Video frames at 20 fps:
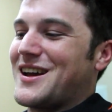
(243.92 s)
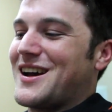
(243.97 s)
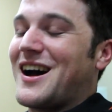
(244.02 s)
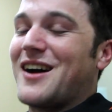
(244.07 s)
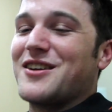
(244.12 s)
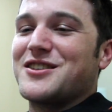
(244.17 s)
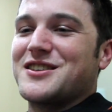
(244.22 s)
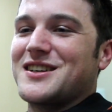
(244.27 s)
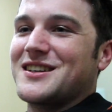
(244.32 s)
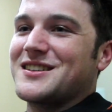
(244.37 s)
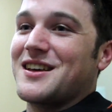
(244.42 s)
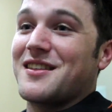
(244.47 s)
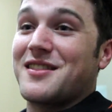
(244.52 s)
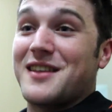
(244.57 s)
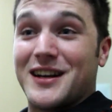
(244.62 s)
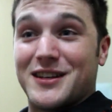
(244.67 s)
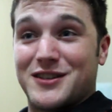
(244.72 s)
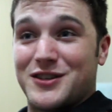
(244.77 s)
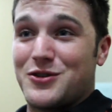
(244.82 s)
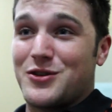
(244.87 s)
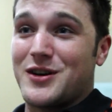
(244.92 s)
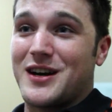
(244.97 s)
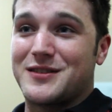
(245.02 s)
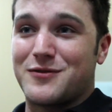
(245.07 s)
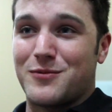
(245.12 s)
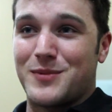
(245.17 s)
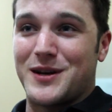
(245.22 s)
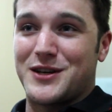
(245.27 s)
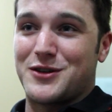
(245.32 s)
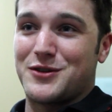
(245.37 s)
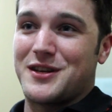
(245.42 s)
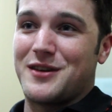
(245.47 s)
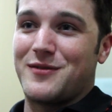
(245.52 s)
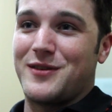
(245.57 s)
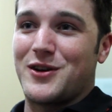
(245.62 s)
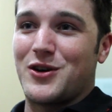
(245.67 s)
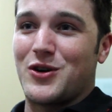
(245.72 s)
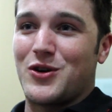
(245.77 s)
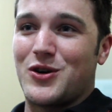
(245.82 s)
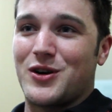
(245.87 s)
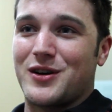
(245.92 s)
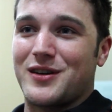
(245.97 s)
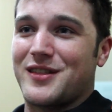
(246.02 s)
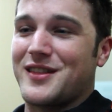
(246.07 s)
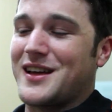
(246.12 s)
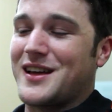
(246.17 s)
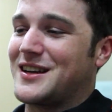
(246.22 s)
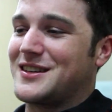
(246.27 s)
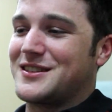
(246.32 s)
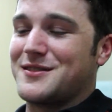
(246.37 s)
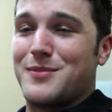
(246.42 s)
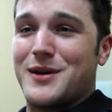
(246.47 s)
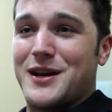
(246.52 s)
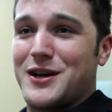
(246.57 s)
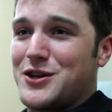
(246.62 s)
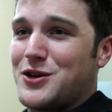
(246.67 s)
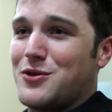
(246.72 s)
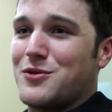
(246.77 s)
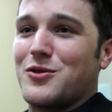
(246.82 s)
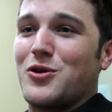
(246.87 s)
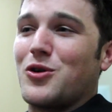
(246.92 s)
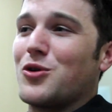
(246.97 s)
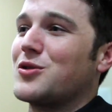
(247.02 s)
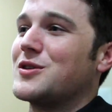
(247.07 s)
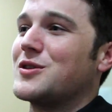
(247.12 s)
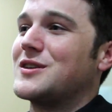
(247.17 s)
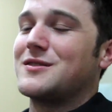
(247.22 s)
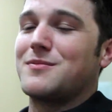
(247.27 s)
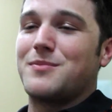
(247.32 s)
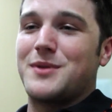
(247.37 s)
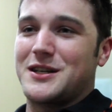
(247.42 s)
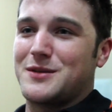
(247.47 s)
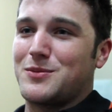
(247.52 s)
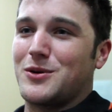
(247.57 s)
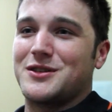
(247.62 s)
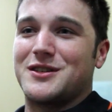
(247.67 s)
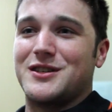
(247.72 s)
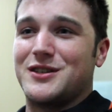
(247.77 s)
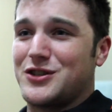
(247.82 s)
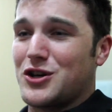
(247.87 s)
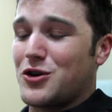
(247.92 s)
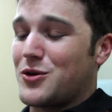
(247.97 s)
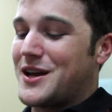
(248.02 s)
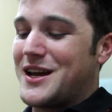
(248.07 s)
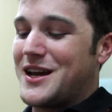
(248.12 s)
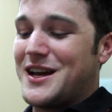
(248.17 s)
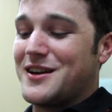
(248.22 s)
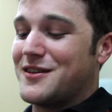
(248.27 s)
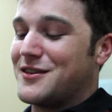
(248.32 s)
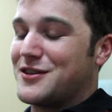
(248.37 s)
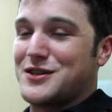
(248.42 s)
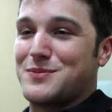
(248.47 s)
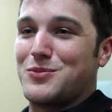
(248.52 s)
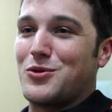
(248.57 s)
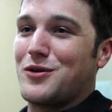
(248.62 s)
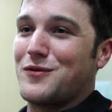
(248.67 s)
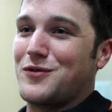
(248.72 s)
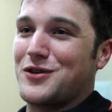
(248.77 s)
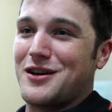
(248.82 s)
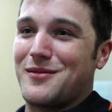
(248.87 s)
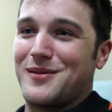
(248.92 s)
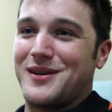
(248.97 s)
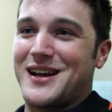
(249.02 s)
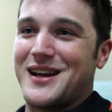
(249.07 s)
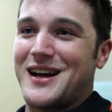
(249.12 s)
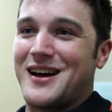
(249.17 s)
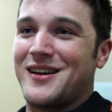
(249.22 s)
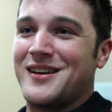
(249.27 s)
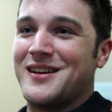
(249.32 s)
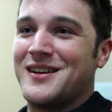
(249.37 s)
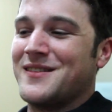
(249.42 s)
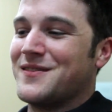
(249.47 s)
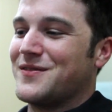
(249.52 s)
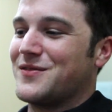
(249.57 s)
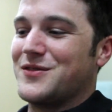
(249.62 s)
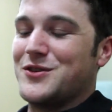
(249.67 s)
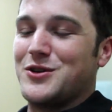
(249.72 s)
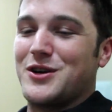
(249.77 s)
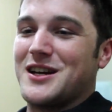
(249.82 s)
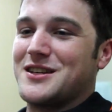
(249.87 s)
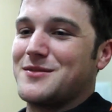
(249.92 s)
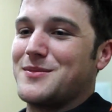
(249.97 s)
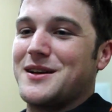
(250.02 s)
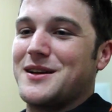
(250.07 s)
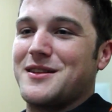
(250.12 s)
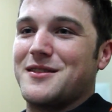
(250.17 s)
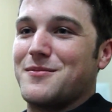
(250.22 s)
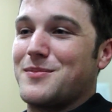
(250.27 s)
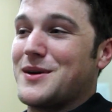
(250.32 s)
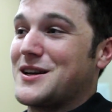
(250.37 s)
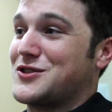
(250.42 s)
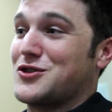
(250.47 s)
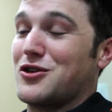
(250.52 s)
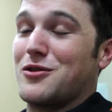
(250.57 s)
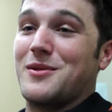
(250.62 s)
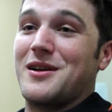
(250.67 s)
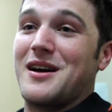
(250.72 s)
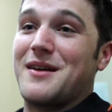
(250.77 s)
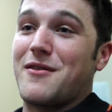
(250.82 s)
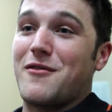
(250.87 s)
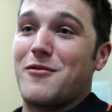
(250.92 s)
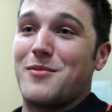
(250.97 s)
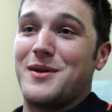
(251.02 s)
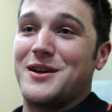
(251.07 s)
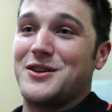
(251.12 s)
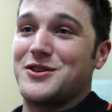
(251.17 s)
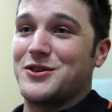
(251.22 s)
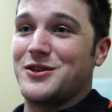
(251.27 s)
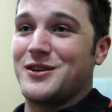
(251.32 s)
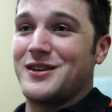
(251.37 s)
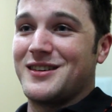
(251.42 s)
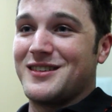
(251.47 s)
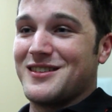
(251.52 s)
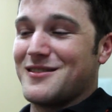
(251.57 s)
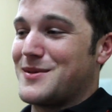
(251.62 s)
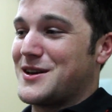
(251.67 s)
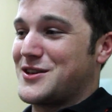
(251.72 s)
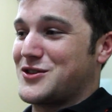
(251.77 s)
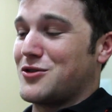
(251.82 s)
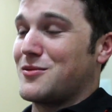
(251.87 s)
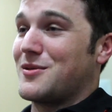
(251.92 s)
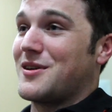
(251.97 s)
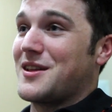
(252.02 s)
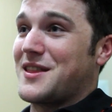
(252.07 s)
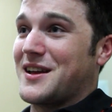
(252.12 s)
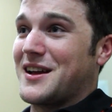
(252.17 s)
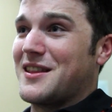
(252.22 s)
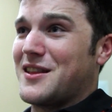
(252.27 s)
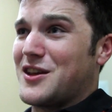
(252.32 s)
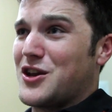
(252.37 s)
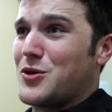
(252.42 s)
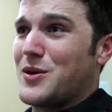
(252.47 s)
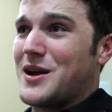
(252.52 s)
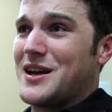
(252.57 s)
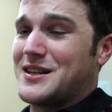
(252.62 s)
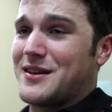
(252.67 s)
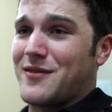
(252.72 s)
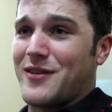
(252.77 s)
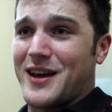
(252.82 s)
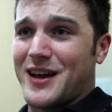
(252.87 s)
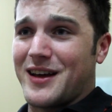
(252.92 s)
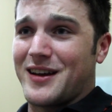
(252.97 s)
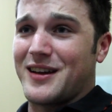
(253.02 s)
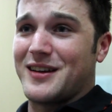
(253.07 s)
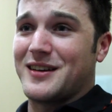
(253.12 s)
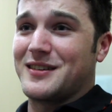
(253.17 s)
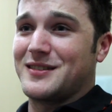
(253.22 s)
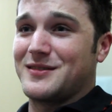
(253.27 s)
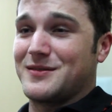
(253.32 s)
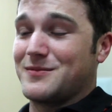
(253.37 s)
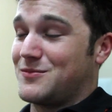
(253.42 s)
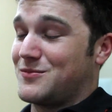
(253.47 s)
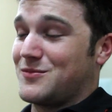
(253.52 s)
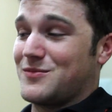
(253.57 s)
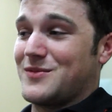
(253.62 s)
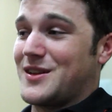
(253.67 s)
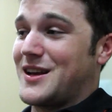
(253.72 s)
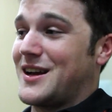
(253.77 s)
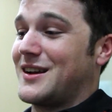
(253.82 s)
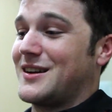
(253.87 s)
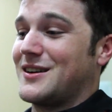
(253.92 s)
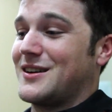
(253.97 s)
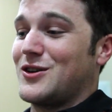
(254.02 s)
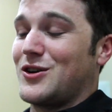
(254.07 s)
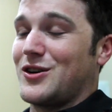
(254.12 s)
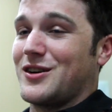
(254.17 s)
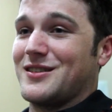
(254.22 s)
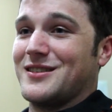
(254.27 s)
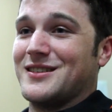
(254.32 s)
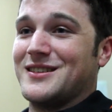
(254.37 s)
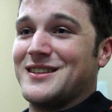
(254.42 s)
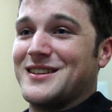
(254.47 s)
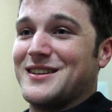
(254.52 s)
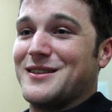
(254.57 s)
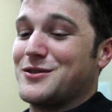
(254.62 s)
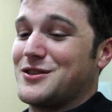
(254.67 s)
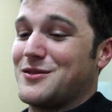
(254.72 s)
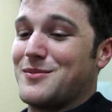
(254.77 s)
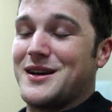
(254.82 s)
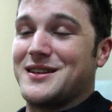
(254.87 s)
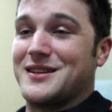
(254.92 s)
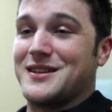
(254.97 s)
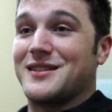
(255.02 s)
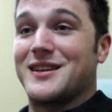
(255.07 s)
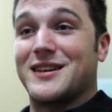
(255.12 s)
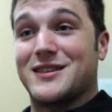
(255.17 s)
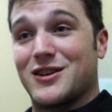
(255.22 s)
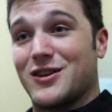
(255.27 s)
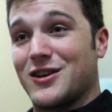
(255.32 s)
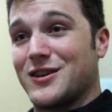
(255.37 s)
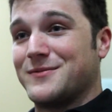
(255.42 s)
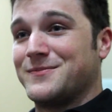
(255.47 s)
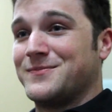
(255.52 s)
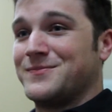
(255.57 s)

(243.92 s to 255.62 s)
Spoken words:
I'd just like to say thanks to you guys from HTV.org, thanks to BenQ, all these big sponsors, Zoe, Heaton and Spawn for coming down. You guys made the best tournament I've ever been to. Best tournament I think in the UAE's ever had. It was amazing. Thanks a lot.